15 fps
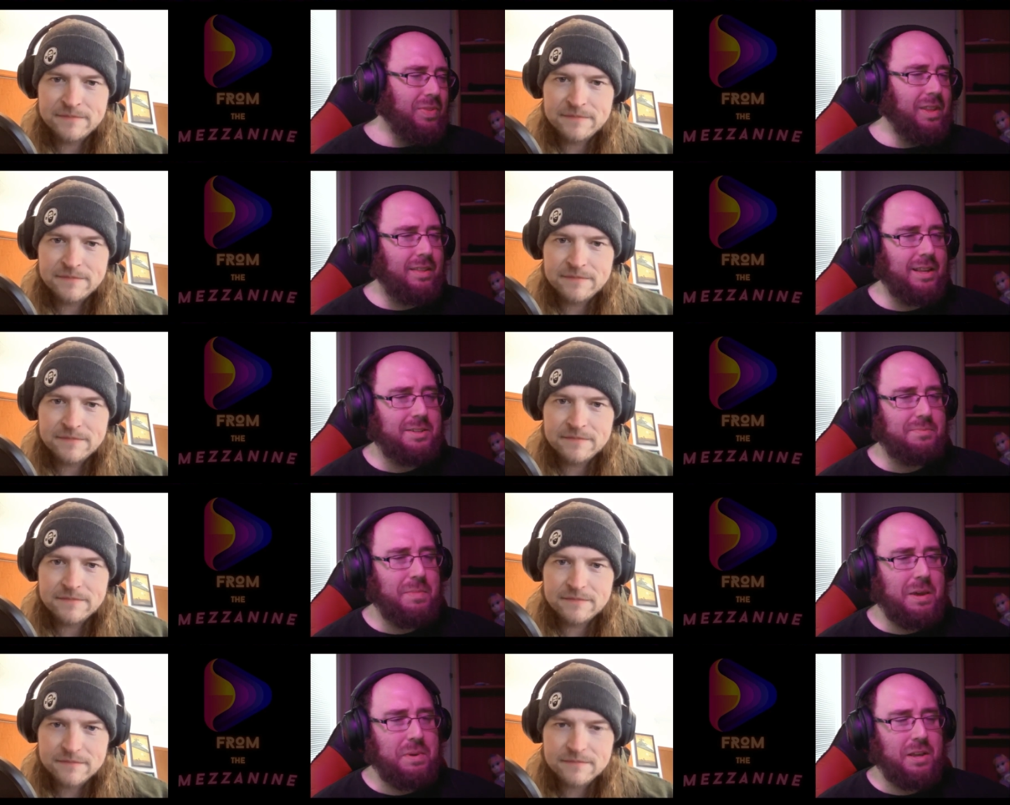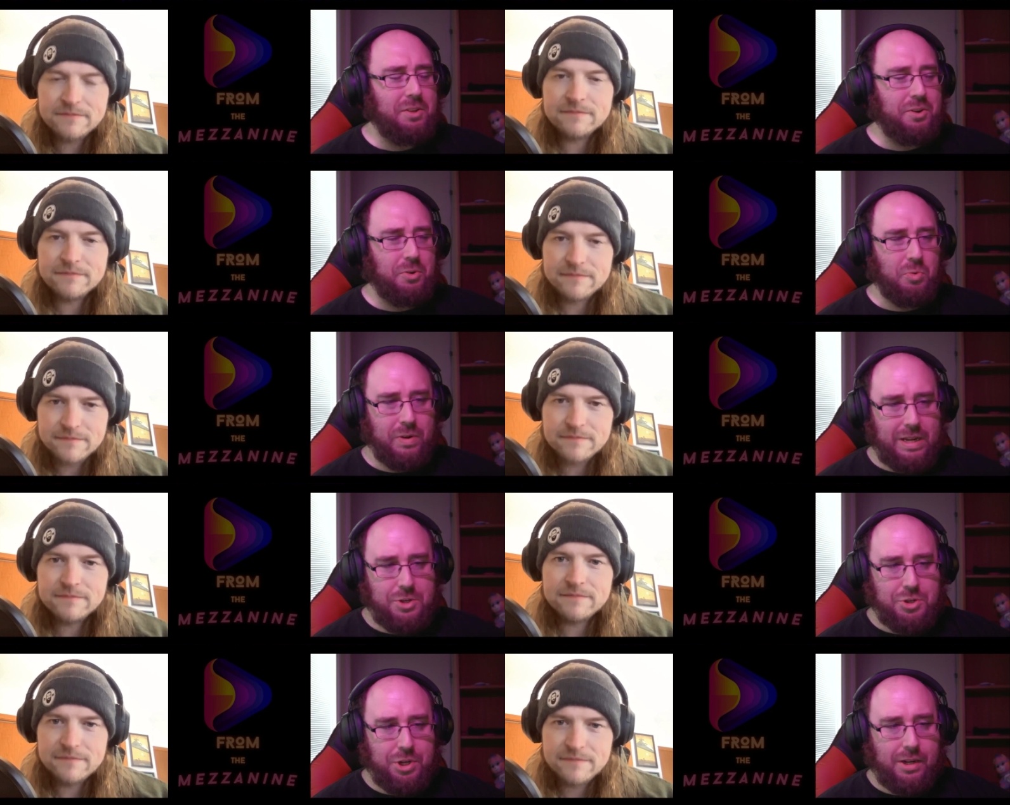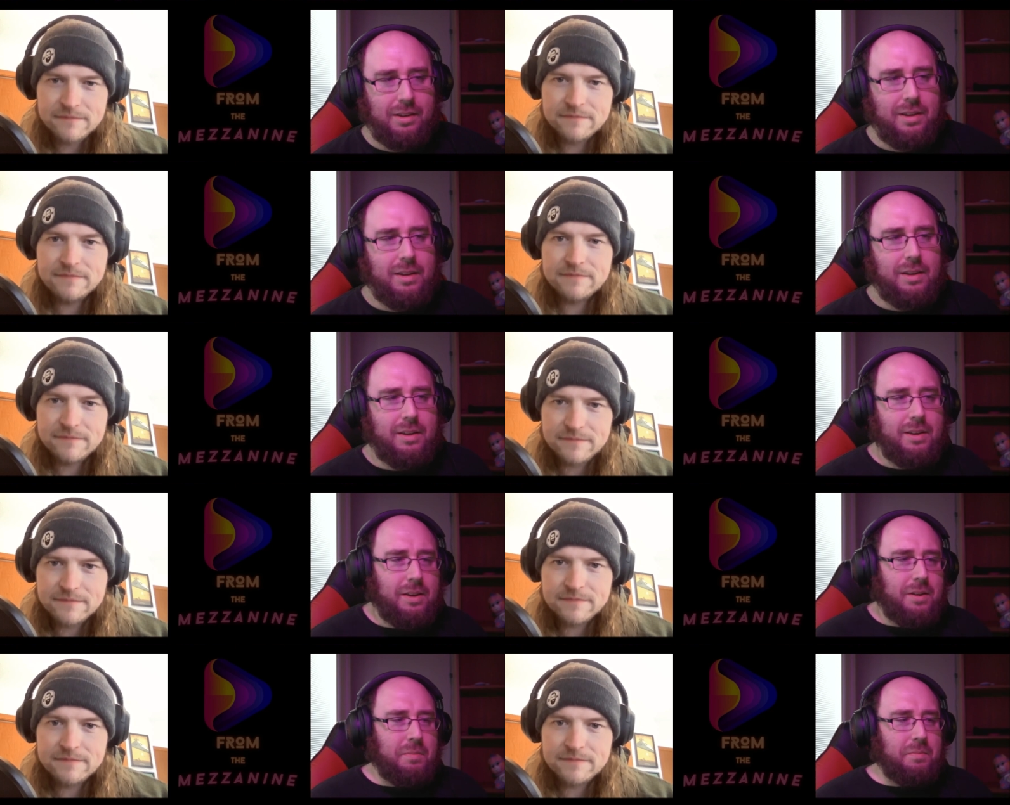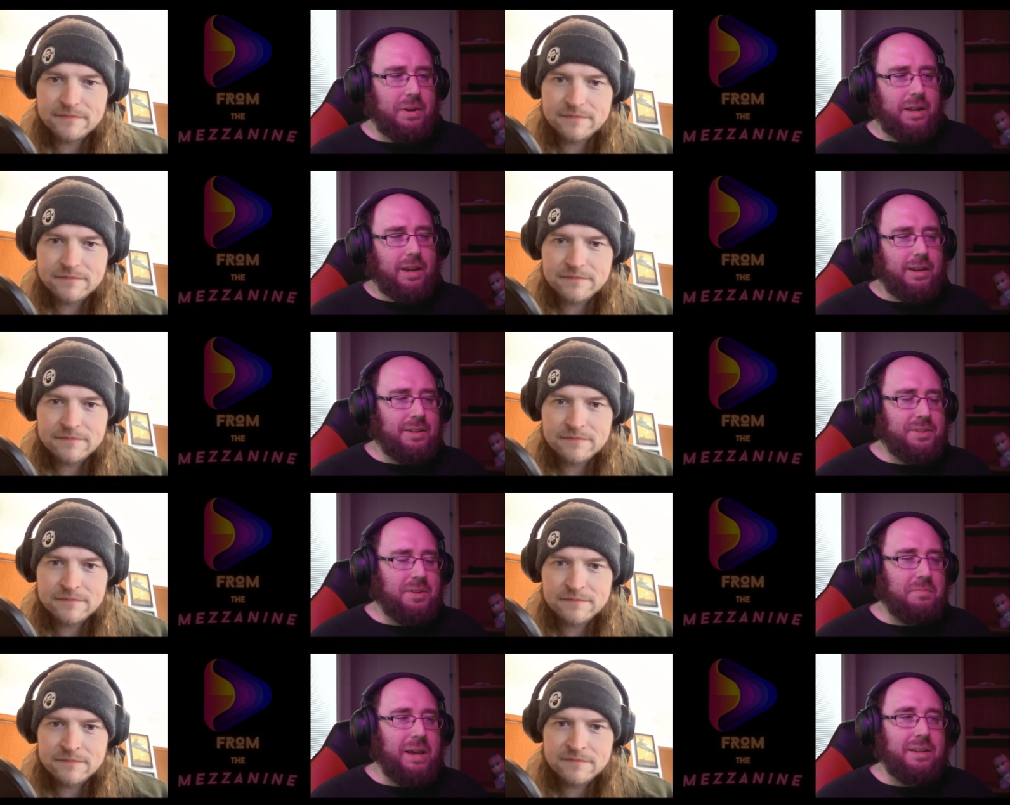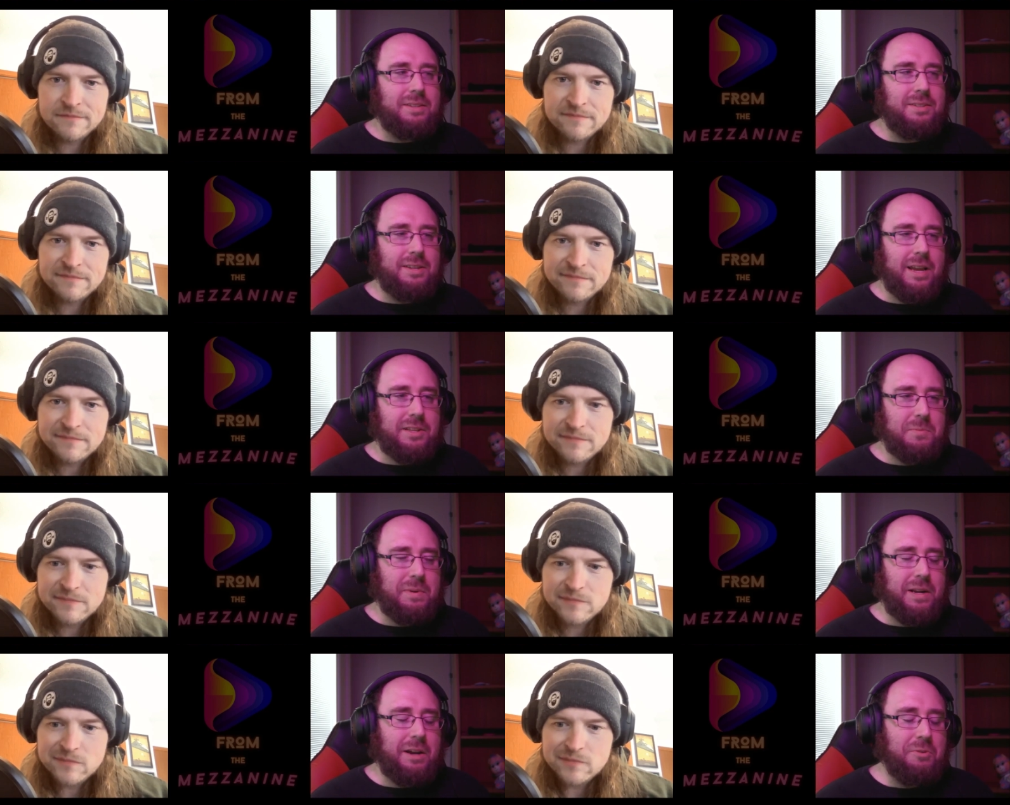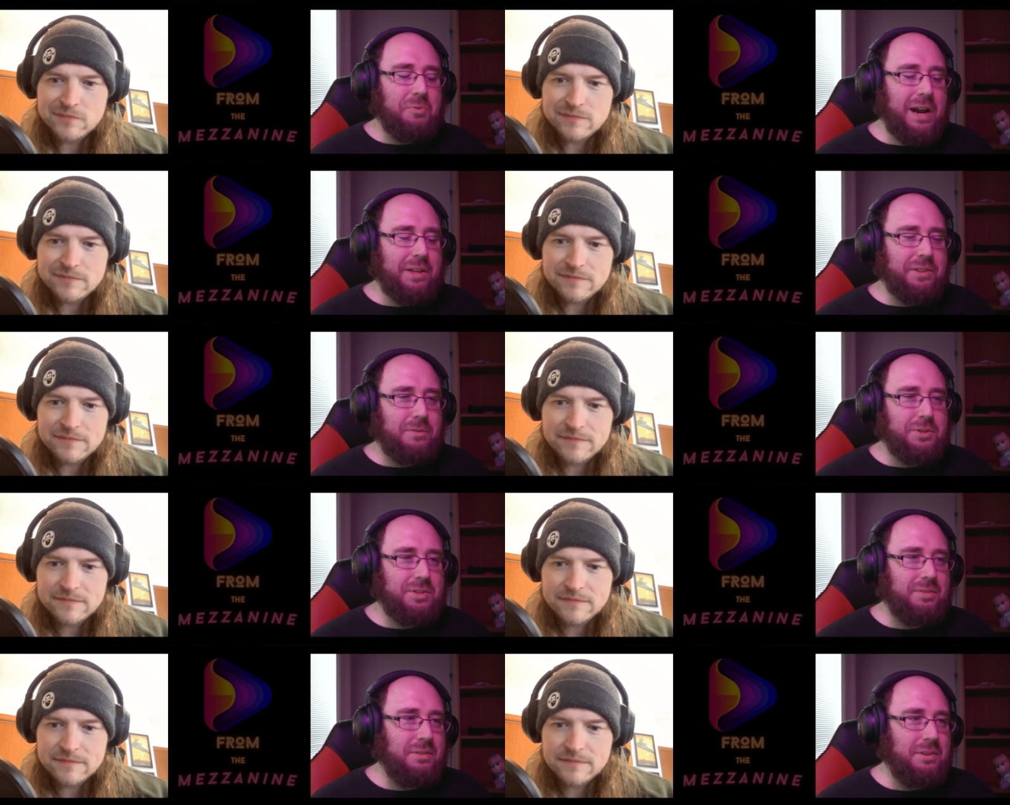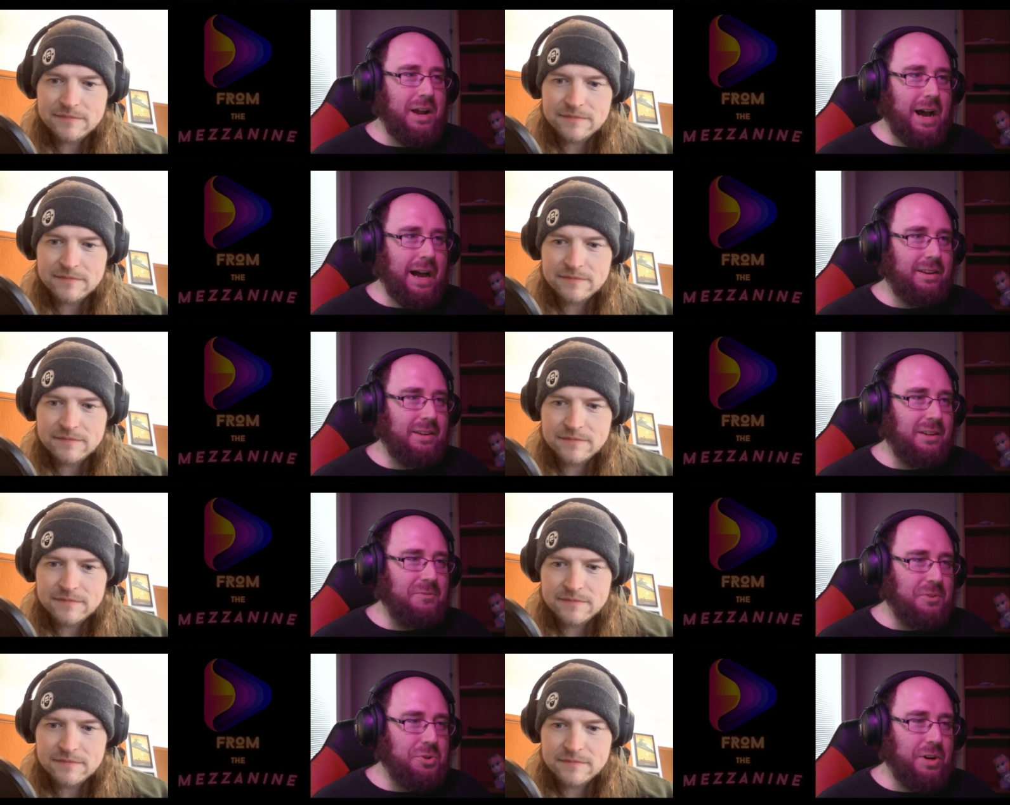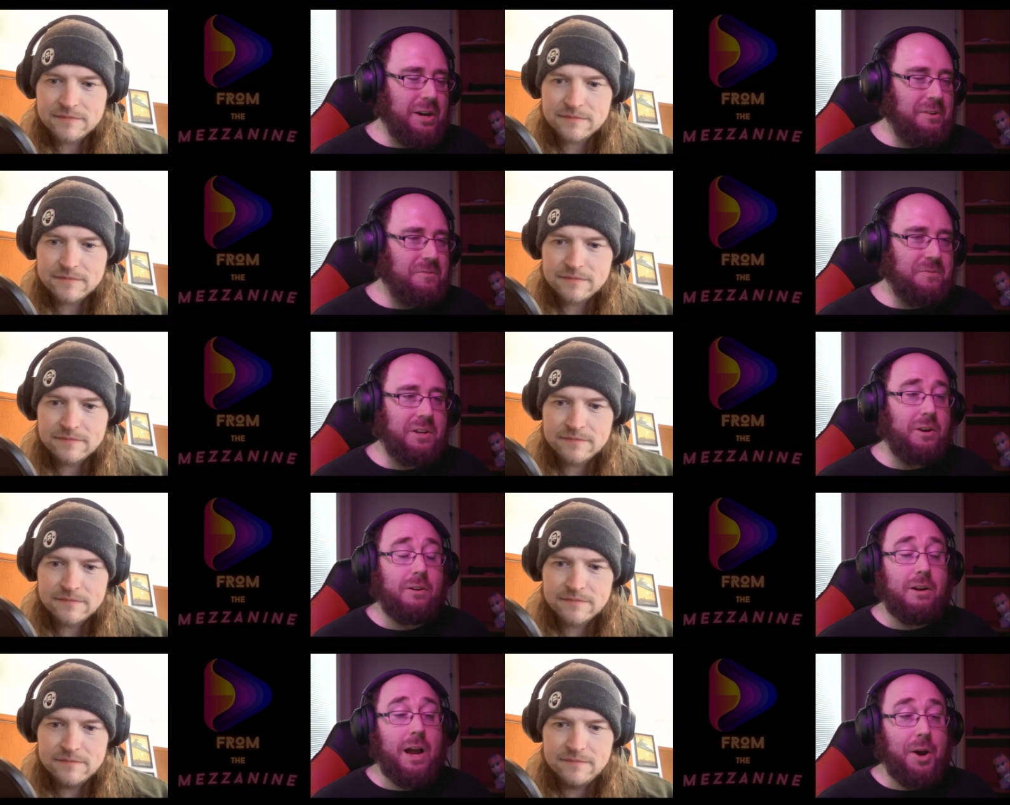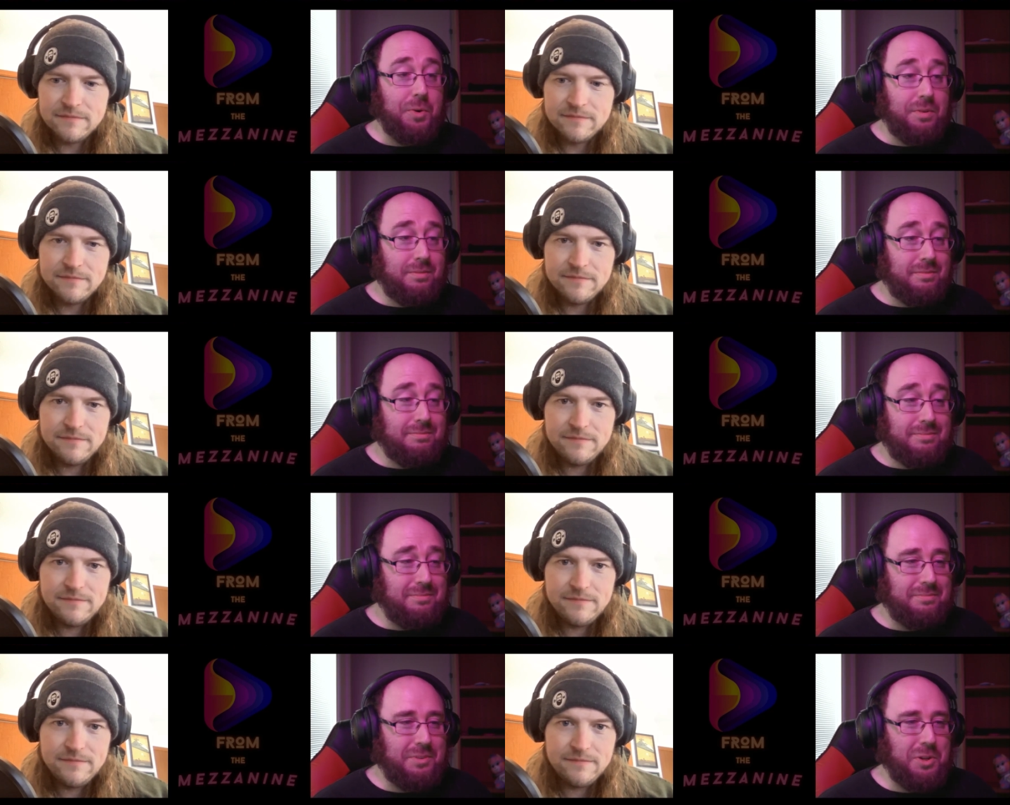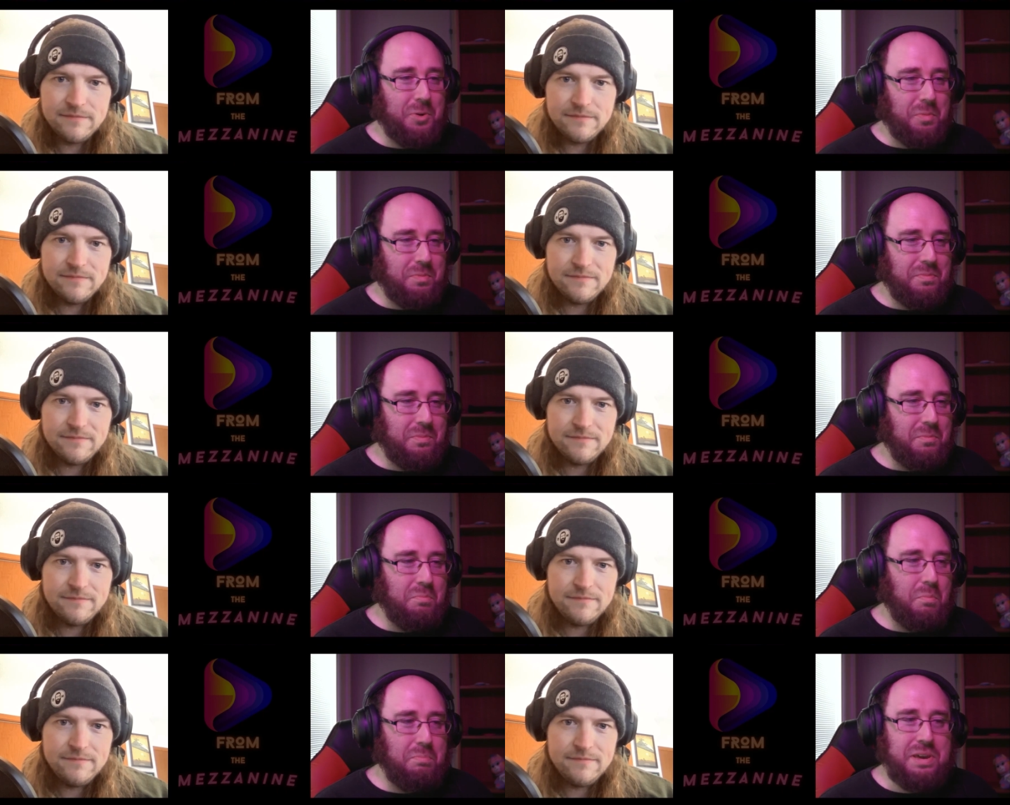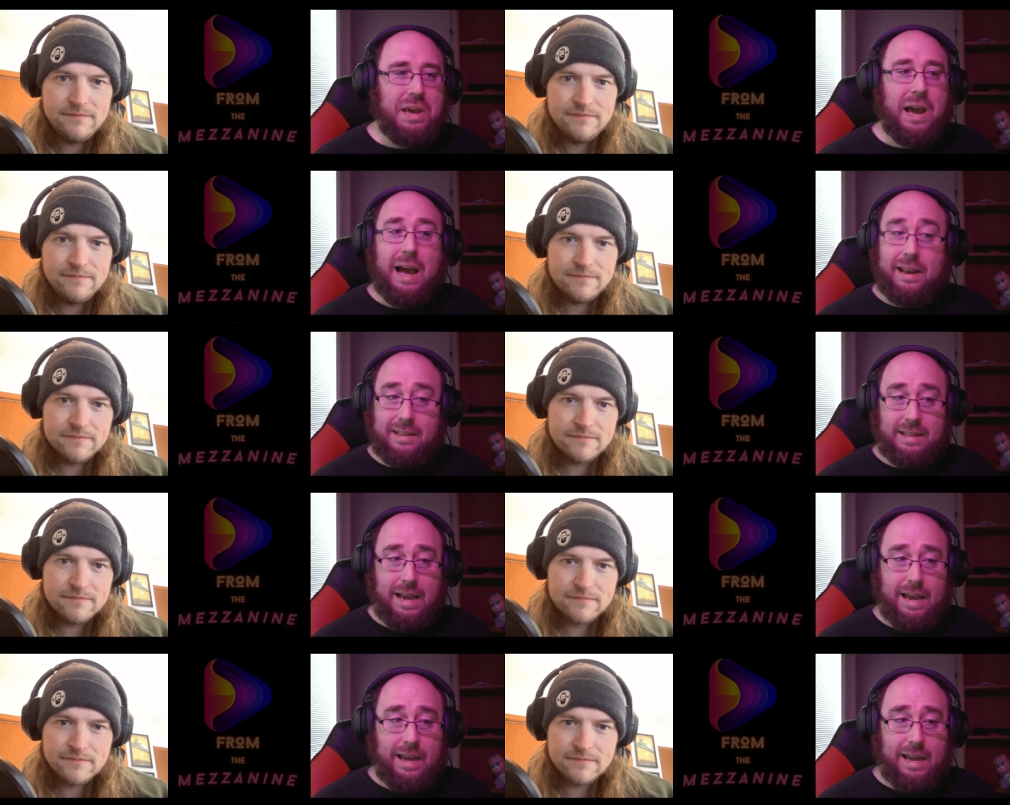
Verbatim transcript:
Speaker 1: That's maybe a little reaching, but I guess it makes sense. But I would rather just not even try and figure out, you know, beyond that,